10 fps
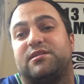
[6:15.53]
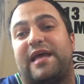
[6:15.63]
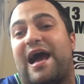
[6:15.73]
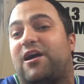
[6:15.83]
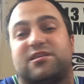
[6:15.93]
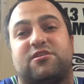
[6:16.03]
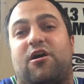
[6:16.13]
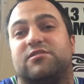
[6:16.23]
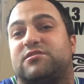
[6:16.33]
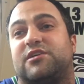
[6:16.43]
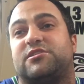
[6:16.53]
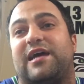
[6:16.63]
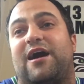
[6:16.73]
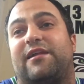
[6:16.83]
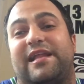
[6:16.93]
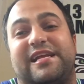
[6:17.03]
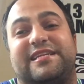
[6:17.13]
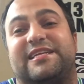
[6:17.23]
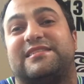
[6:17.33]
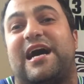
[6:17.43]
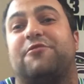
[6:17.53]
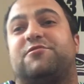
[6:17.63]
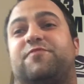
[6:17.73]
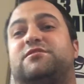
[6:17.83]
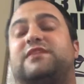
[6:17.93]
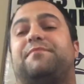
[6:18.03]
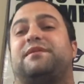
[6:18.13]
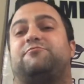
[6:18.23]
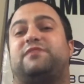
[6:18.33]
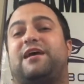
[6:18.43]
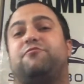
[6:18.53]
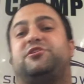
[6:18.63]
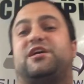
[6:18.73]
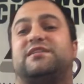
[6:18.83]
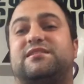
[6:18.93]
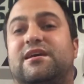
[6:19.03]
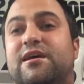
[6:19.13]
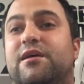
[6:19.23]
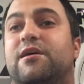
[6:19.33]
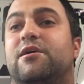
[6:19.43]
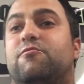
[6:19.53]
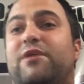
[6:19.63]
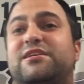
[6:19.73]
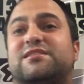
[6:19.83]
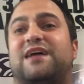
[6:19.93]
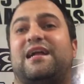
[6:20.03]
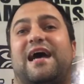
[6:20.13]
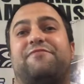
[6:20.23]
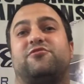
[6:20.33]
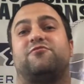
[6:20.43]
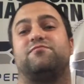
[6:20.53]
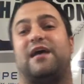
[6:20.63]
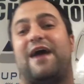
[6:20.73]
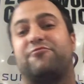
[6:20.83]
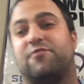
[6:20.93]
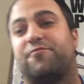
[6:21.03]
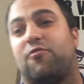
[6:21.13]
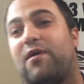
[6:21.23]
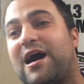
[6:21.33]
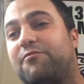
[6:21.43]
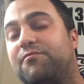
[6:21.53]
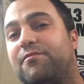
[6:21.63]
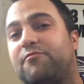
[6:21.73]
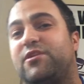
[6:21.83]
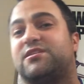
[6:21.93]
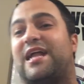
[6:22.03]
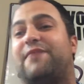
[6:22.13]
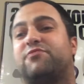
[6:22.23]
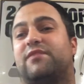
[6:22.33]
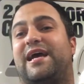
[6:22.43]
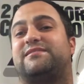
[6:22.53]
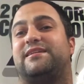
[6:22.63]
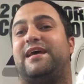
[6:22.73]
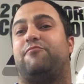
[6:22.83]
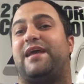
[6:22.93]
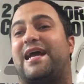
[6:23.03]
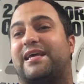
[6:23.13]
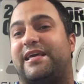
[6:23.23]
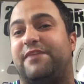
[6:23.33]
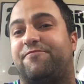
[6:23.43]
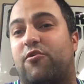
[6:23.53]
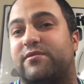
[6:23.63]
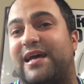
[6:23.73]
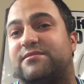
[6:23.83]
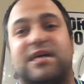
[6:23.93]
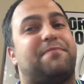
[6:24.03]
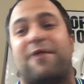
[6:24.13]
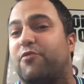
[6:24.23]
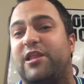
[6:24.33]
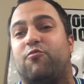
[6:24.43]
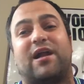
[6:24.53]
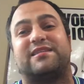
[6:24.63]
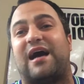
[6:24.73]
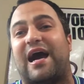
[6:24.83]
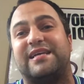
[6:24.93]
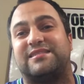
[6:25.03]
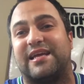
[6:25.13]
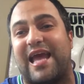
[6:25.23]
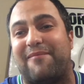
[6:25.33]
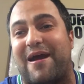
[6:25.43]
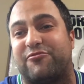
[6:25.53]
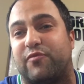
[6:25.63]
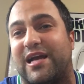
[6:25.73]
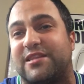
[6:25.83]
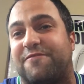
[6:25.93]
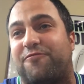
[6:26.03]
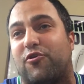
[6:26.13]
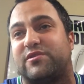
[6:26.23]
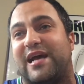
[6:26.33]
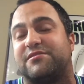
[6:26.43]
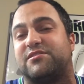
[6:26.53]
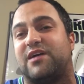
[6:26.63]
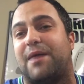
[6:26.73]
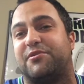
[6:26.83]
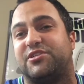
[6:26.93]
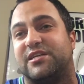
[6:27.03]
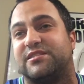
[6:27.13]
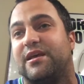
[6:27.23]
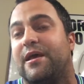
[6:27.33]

Alex Collins touchdown, and then he did his Irish footstep, and then we just got after him for a while. We just got after Lance, and then we had a key fourth down stop. I really wanted to ice the game after we got the fourth down stop and just